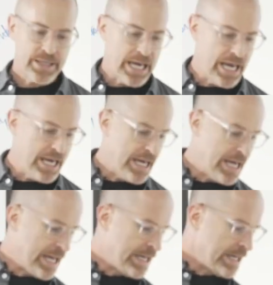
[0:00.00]

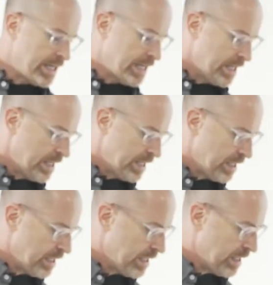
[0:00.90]
And
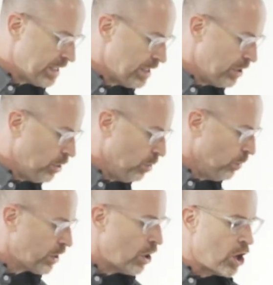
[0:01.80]
you'll
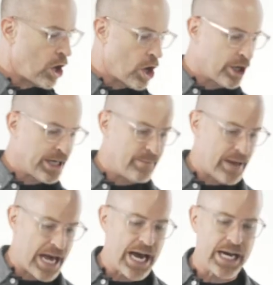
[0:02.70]
recall hearkening
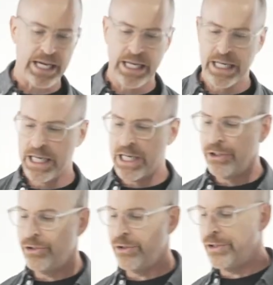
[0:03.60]
back
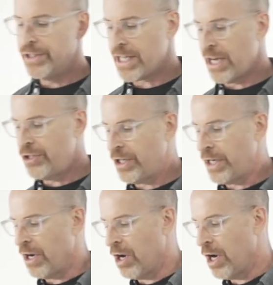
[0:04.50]
to the
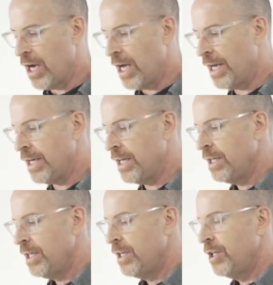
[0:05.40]
discussion on
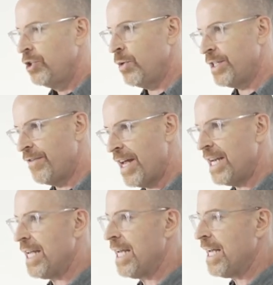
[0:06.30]
choice of
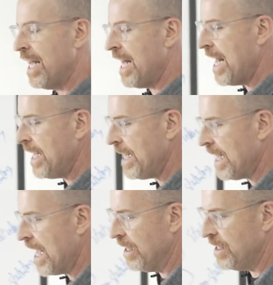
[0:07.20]
entity and entity
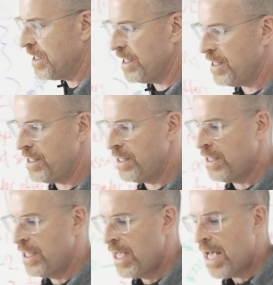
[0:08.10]
analysis
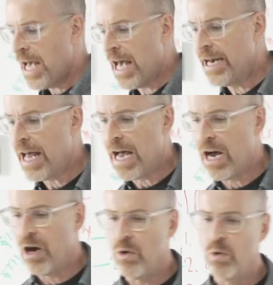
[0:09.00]
and
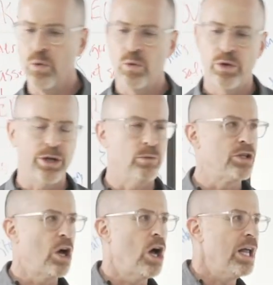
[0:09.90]
how there was
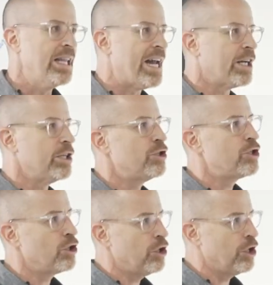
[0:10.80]
a lot of
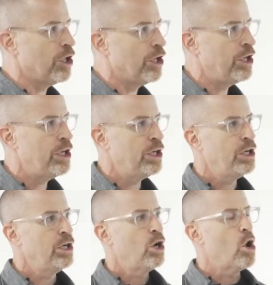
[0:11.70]
concern
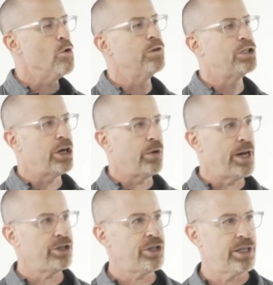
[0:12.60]
over
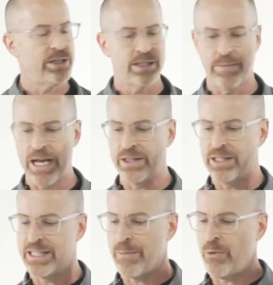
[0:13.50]
generations about the
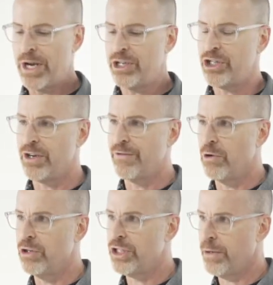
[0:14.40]
separation of
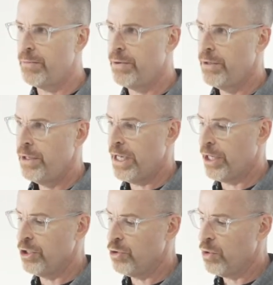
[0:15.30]
ownership and
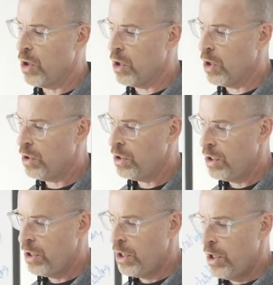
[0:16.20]
control
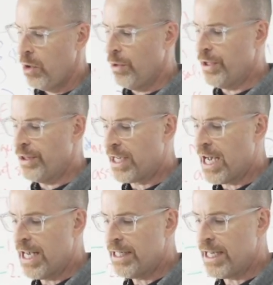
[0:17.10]
within the
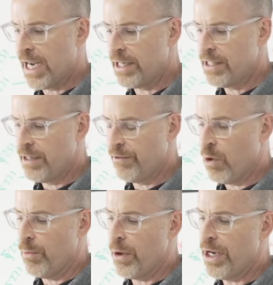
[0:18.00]
context of
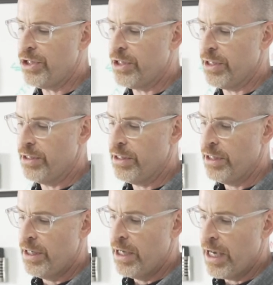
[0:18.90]
corporations,
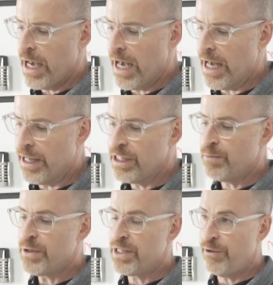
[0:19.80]
and
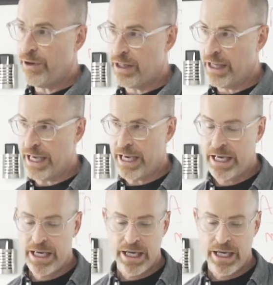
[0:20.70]
specifically